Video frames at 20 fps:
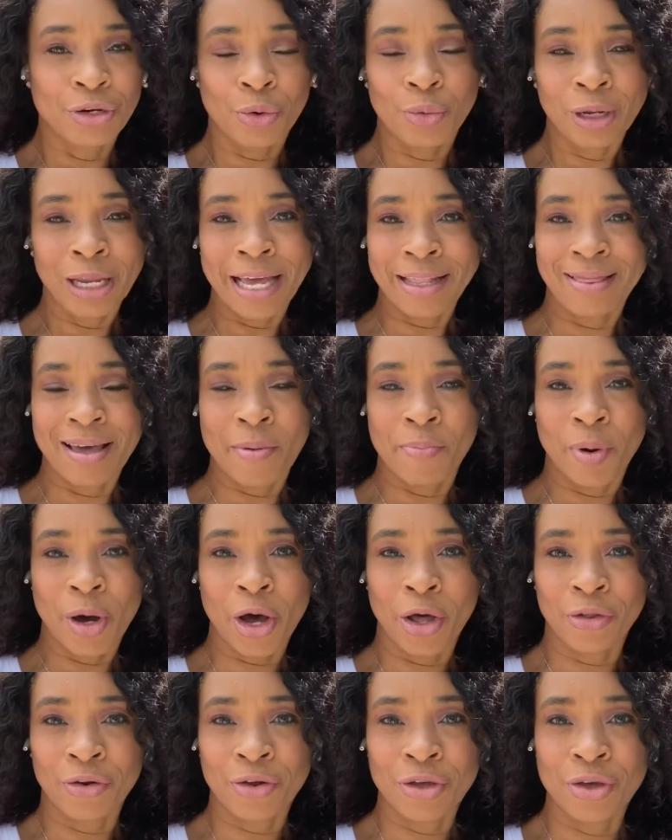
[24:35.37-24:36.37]
let that
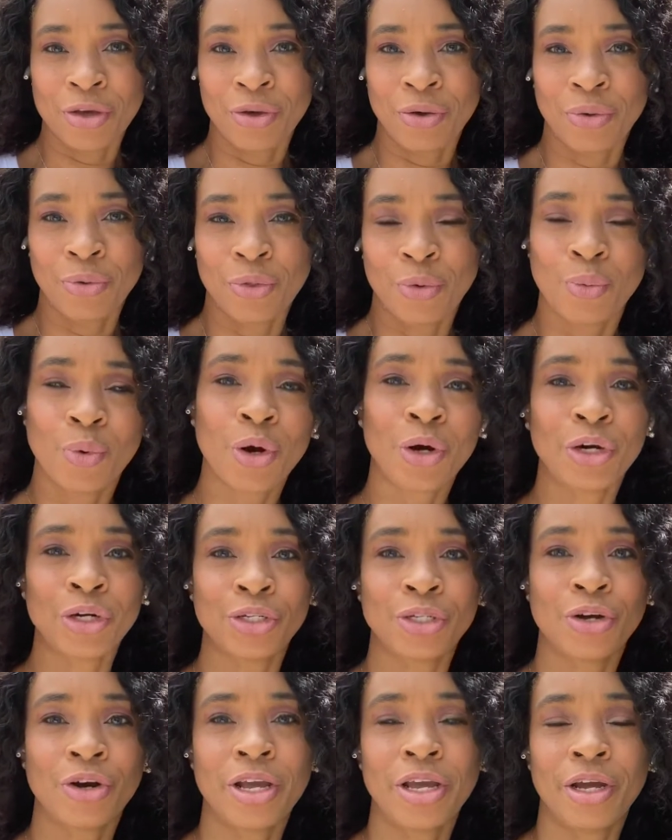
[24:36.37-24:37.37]
bother you. The workers
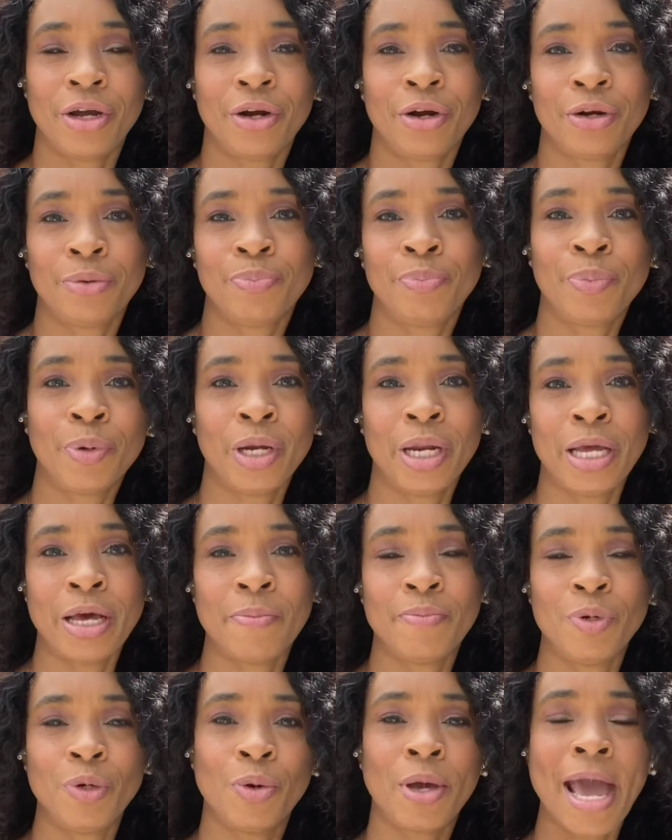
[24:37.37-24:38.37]
are here putting
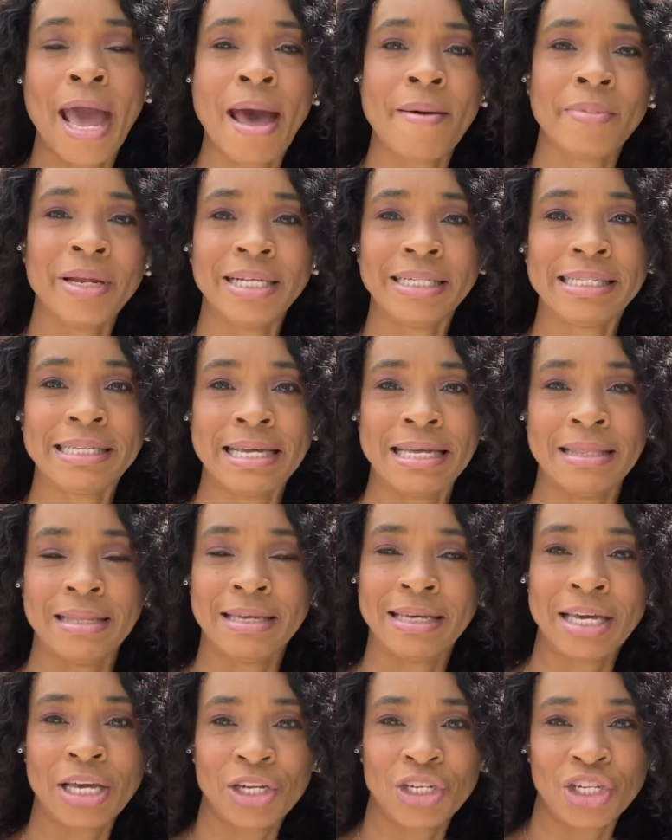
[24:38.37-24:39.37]
up new cabinets in the
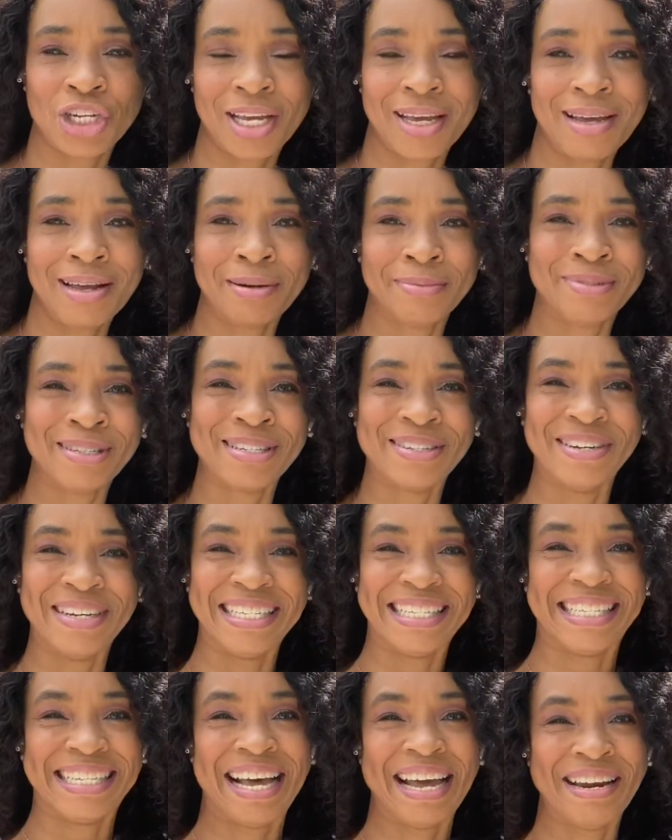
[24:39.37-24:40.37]
kitchen. I'm so
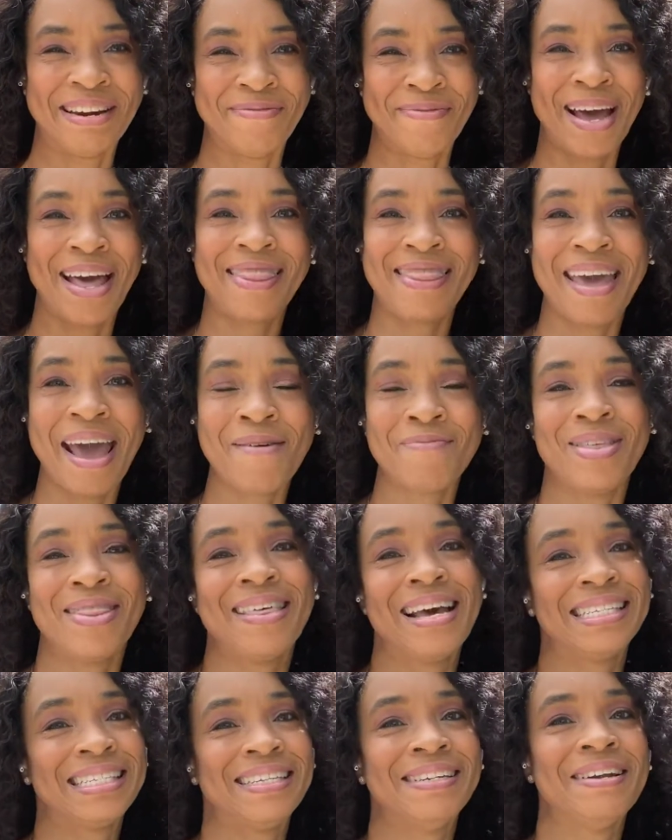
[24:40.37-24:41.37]
excited about that, but
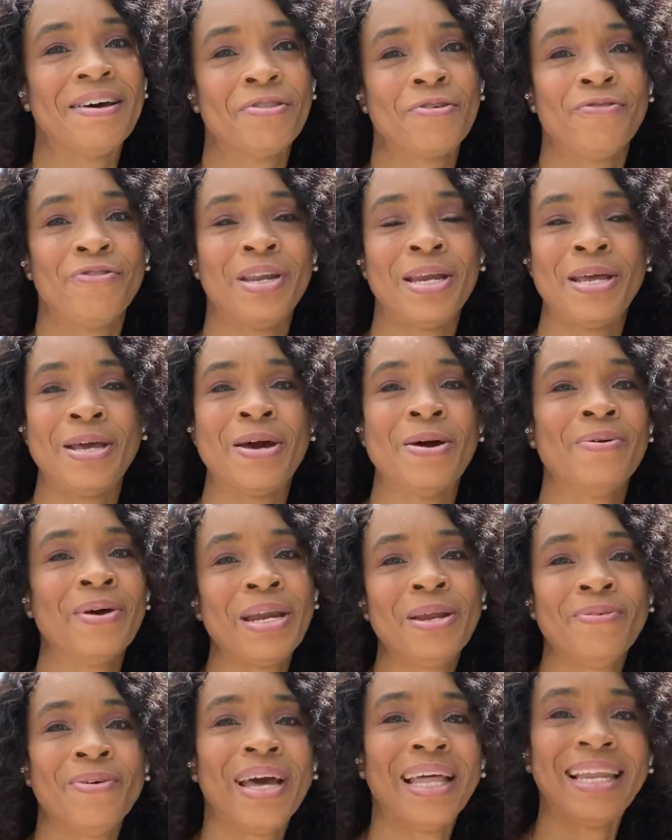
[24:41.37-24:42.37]
that's another video.
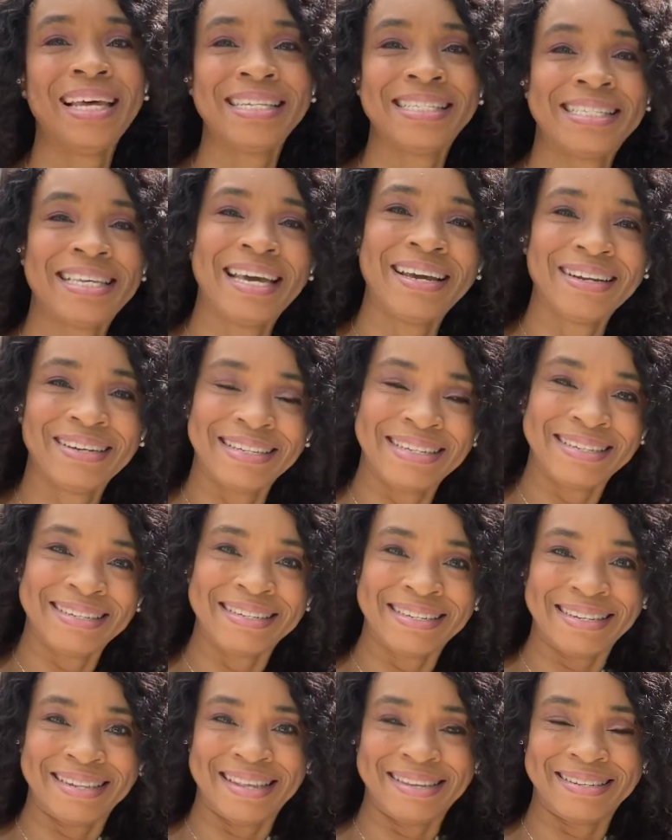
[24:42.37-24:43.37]
Anyway, let's get
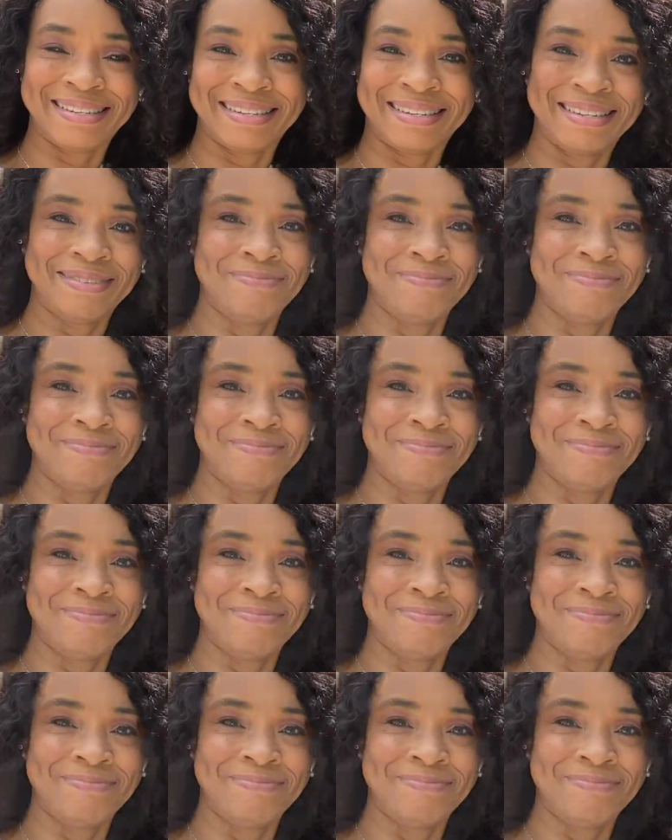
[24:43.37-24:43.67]
to this